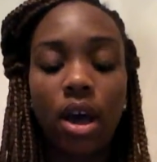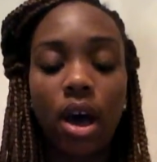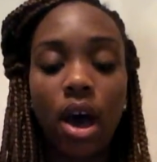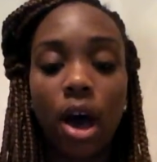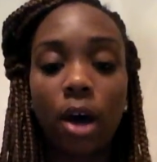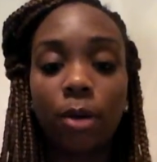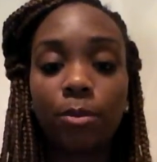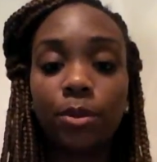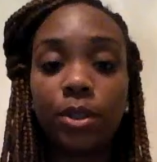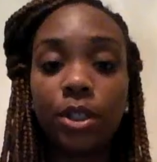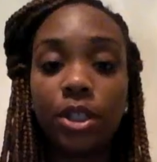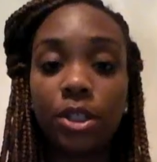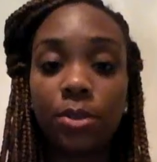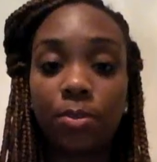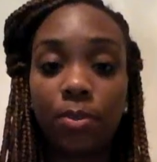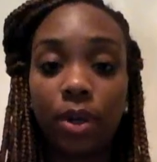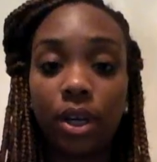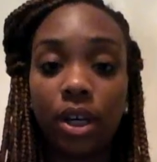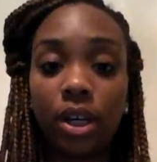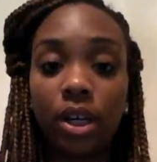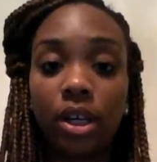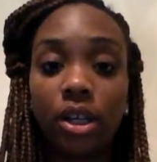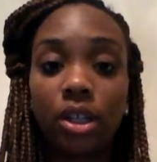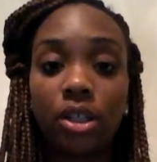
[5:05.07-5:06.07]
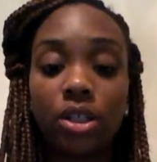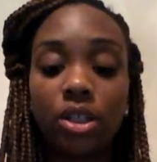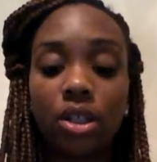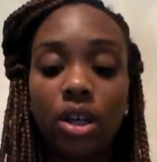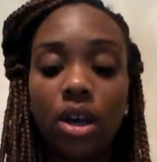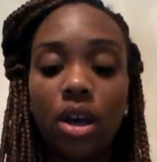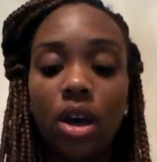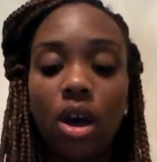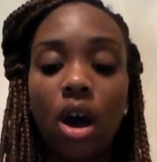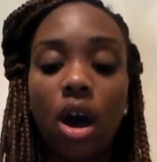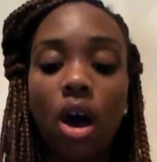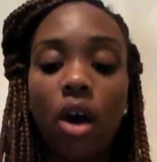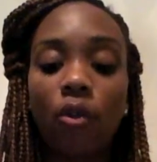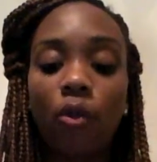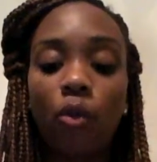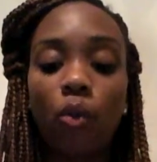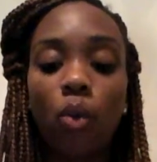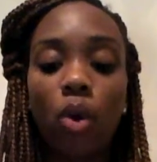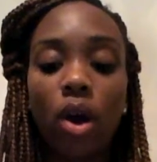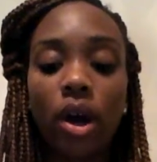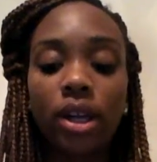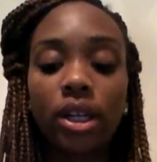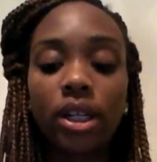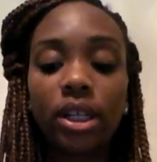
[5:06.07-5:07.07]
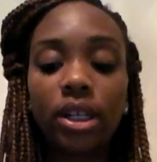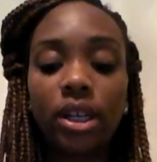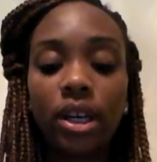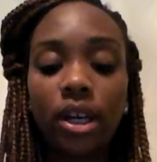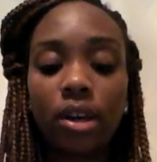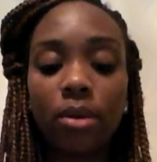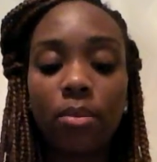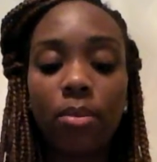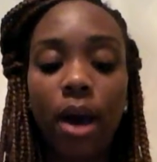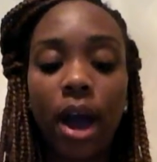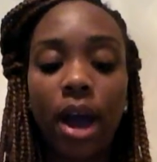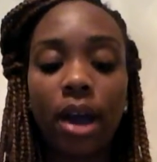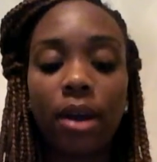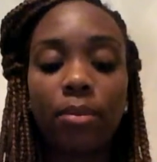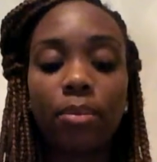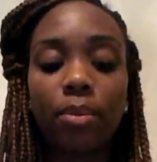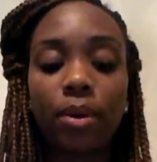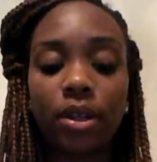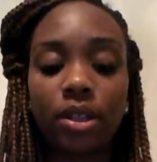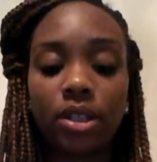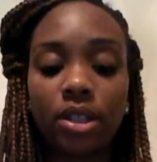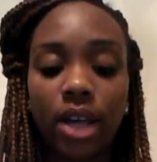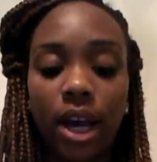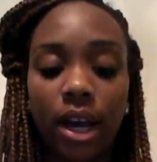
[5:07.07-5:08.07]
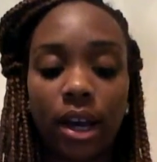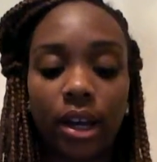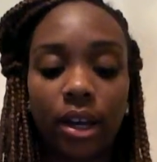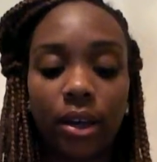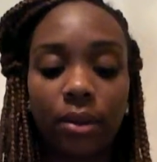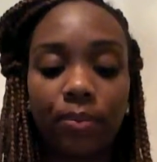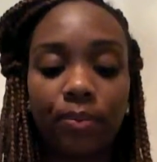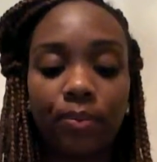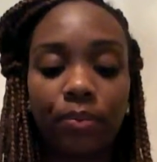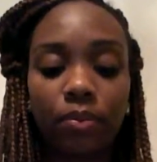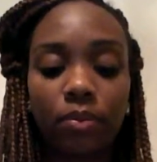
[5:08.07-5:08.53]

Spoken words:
up to speeds of 1 gigabyte per second.